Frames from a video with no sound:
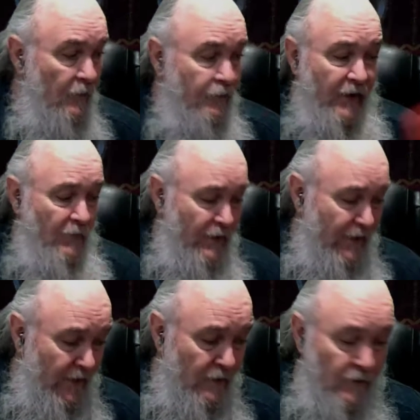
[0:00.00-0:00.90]

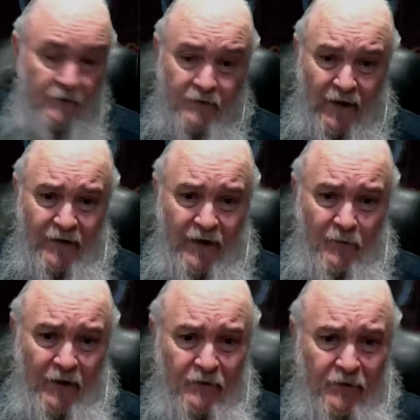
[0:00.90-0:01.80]
family
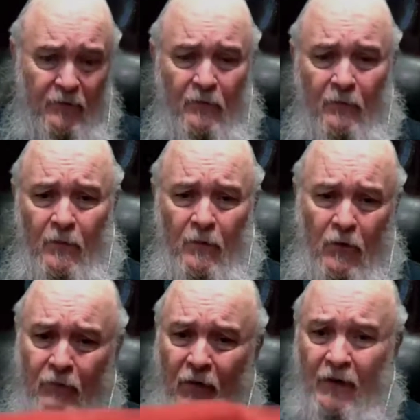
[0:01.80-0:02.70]
dynamics
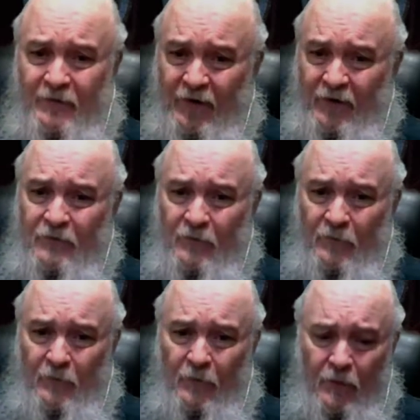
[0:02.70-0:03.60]
or politics.
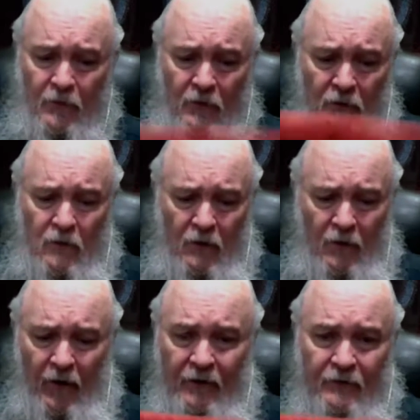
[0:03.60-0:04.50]

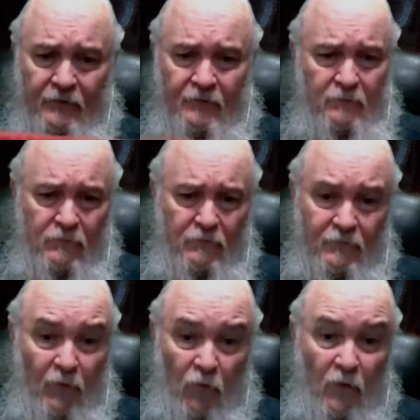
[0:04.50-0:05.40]
It's,
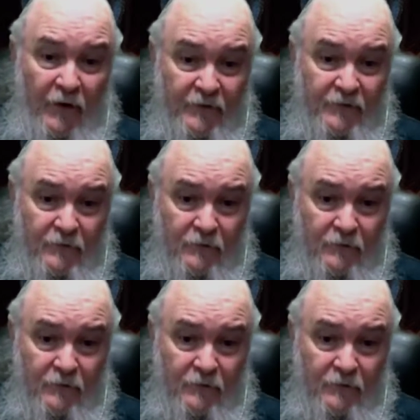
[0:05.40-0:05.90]
number one, it's